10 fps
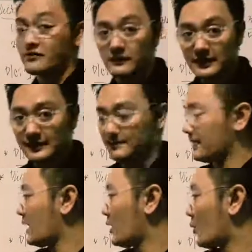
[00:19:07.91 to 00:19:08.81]
about
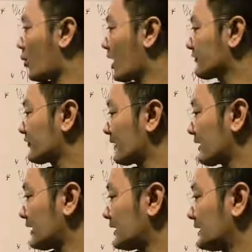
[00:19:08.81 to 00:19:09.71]
warfarin?
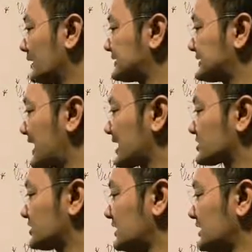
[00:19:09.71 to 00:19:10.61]
Warfarin
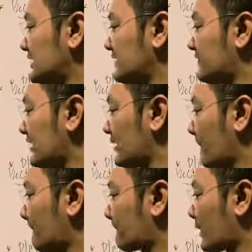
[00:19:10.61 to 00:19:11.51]
is actually
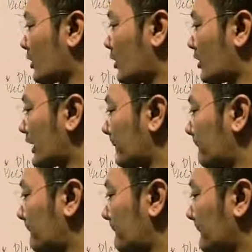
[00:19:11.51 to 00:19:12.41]
given per
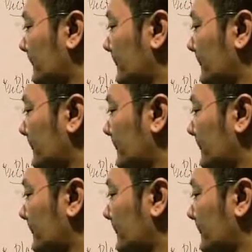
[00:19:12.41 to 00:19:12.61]
oram.